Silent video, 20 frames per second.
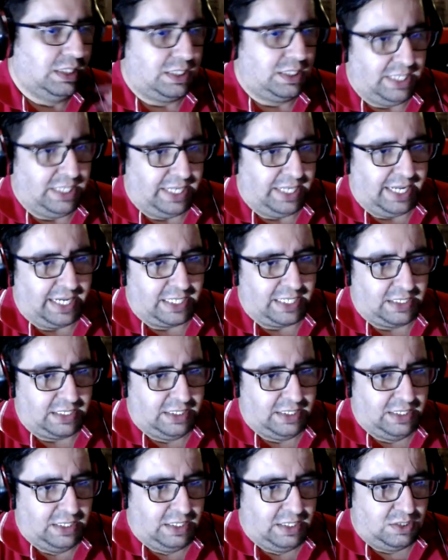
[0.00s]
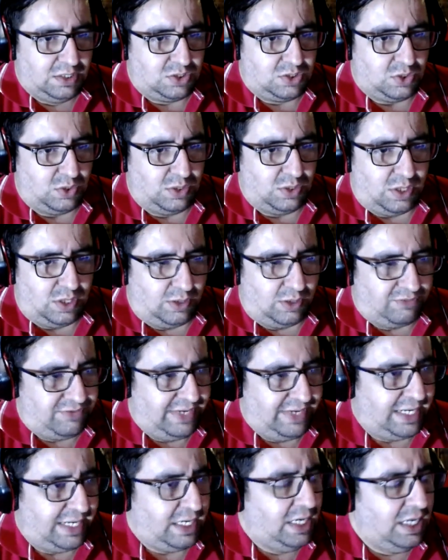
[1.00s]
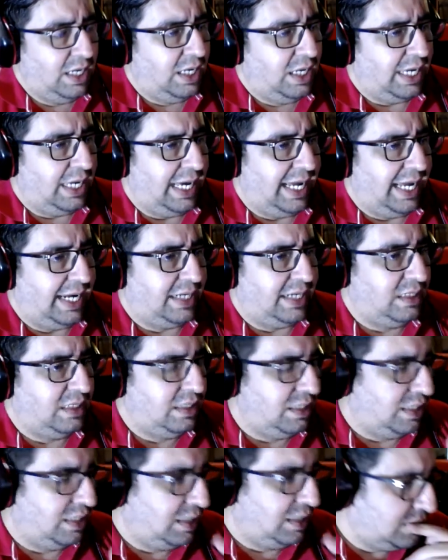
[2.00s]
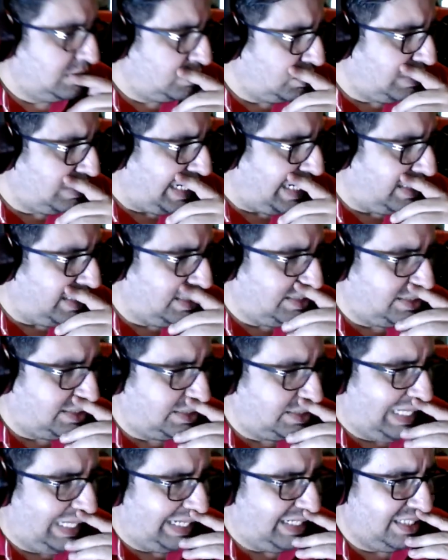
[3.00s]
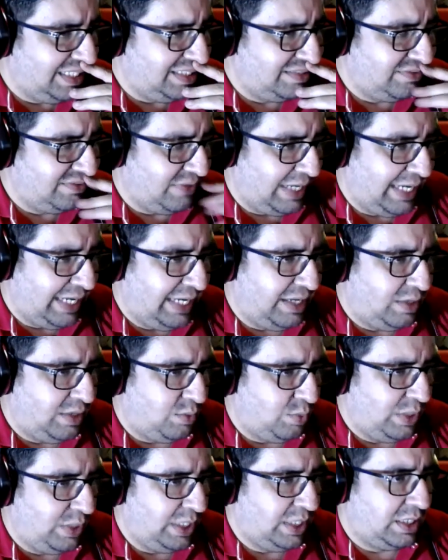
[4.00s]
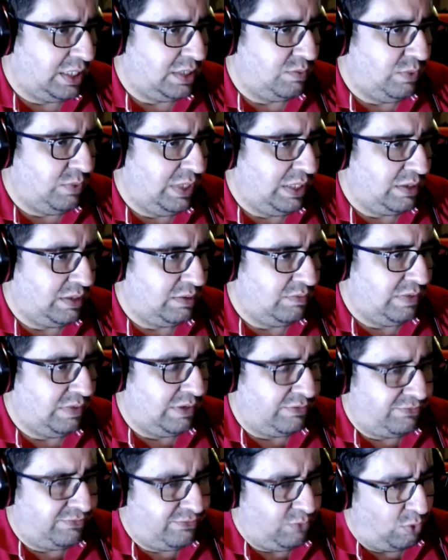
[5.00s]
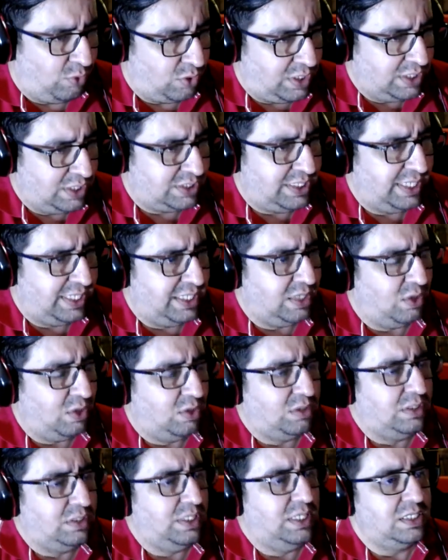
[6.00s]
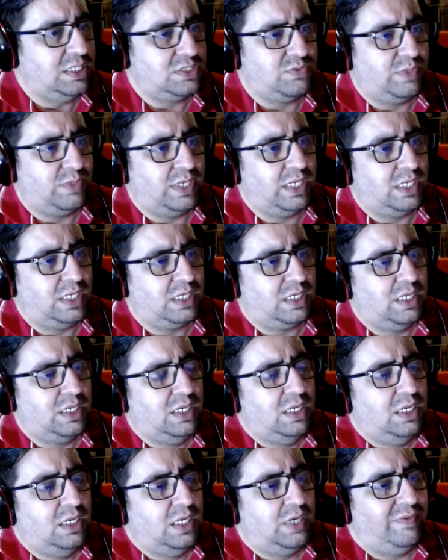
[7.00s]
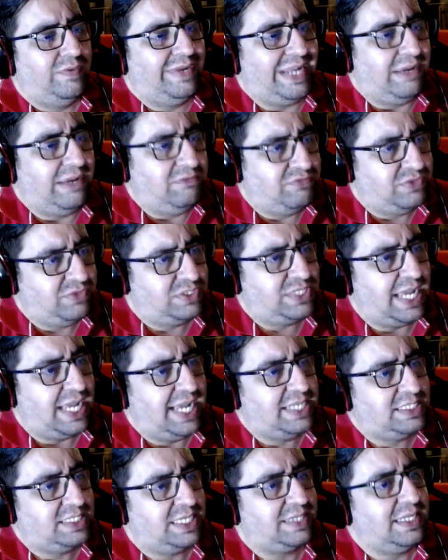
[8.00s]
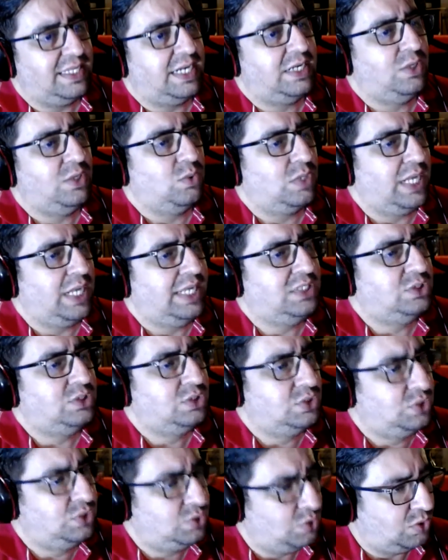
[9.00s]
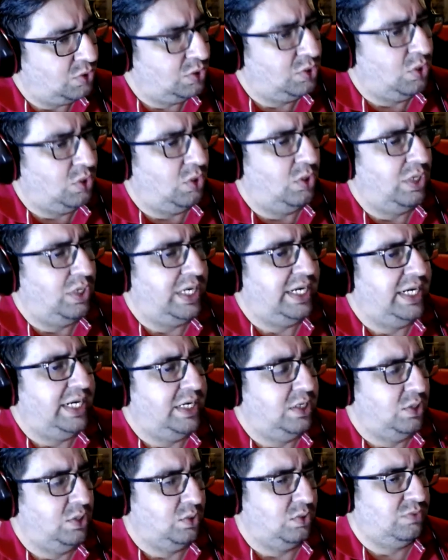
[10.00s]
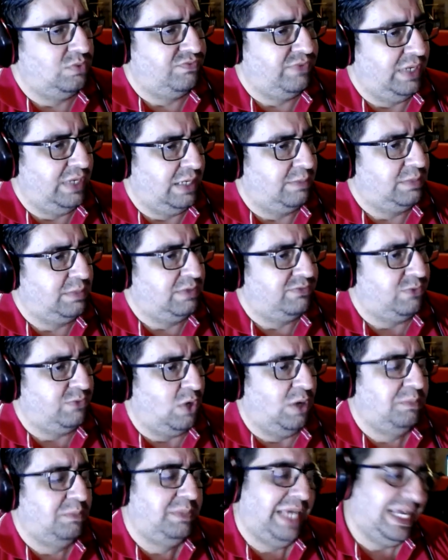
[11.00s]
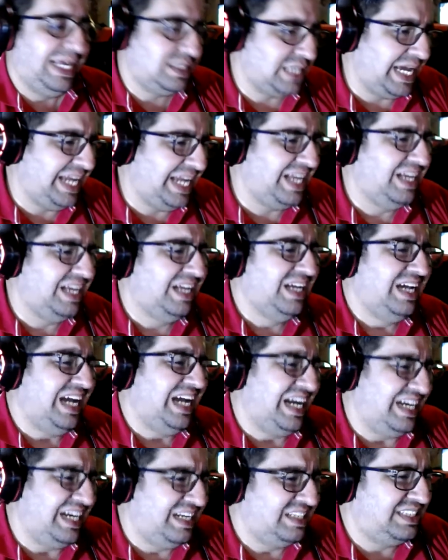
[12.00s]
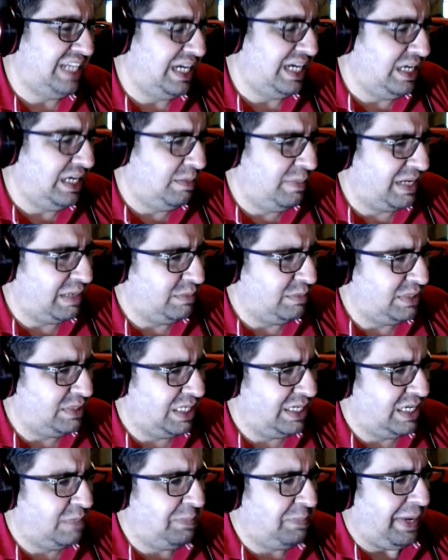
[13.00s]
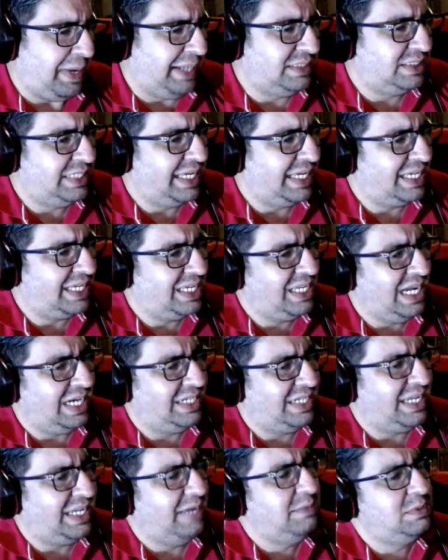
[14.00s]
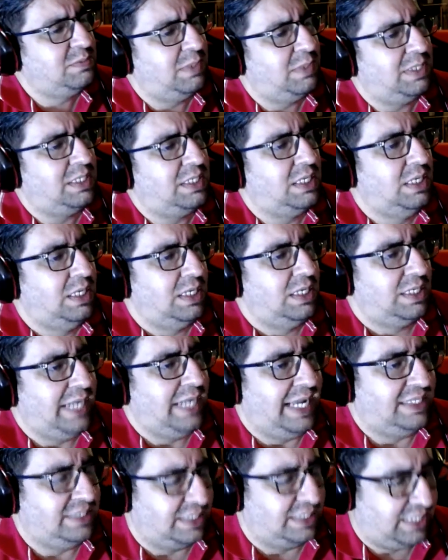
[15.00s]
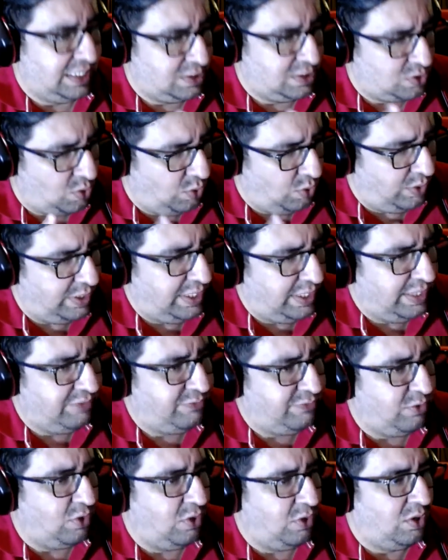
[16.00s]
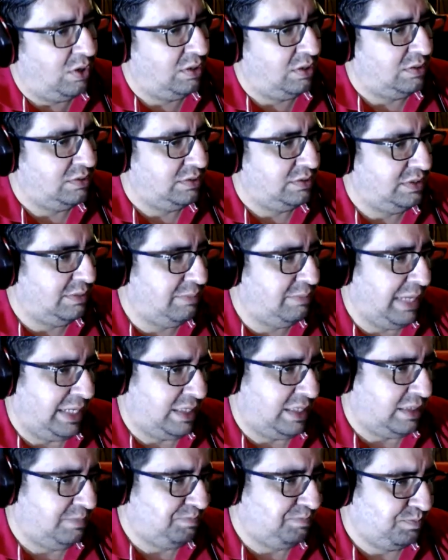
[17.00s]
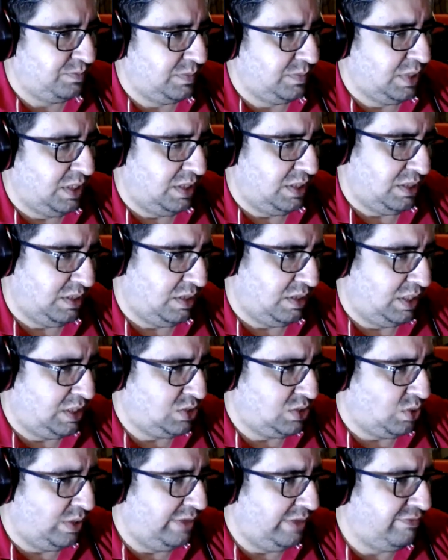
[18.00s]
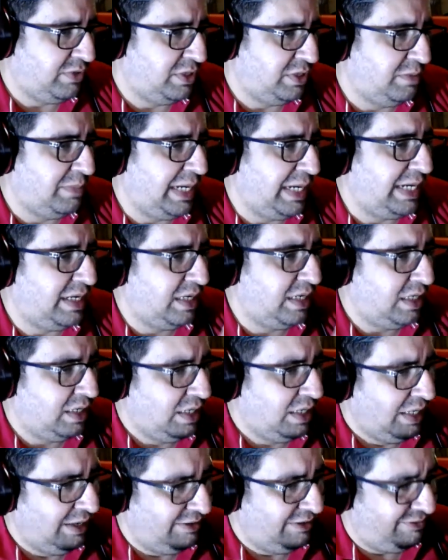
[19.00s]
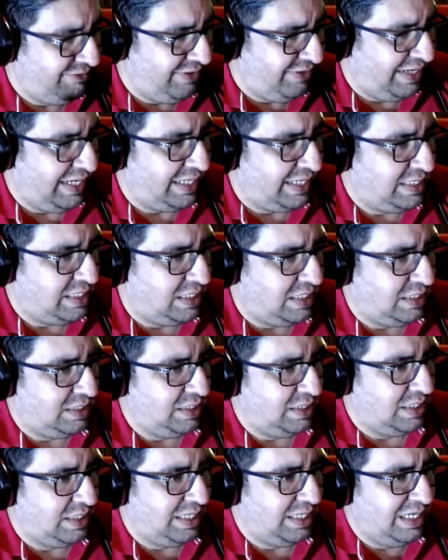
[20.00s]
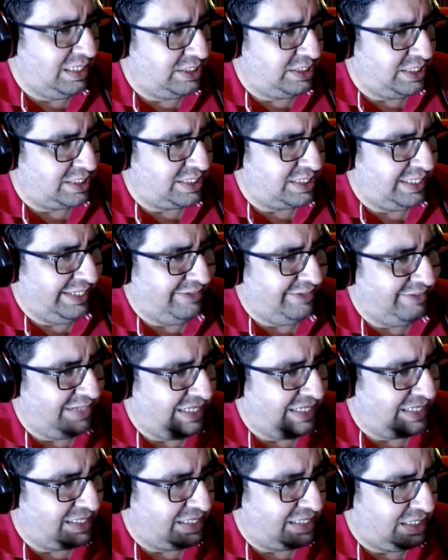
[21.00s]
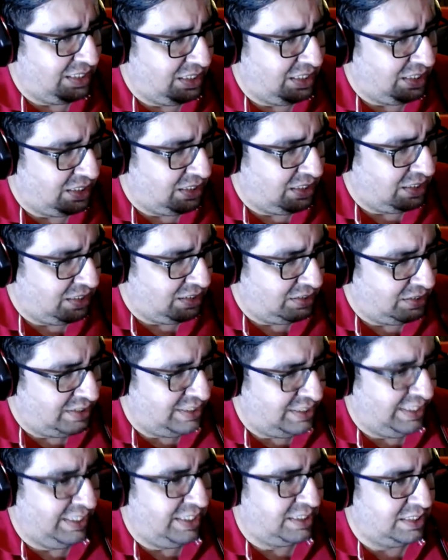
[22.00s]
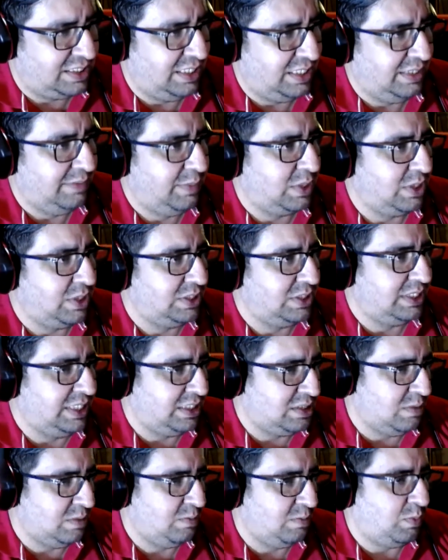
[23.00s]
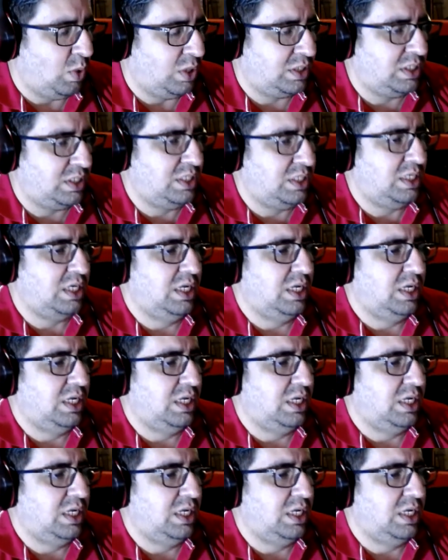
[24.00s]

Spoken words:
Correct. So of late, and so that is why we're focusing on this. We're emphasizing that you guys should go ahead and fill up the form. Yes, I understand it becomes a little painstaking at times, but guys, it is only for the better. It is only for the better. Fill it religiously, fill it seriously, because it is important.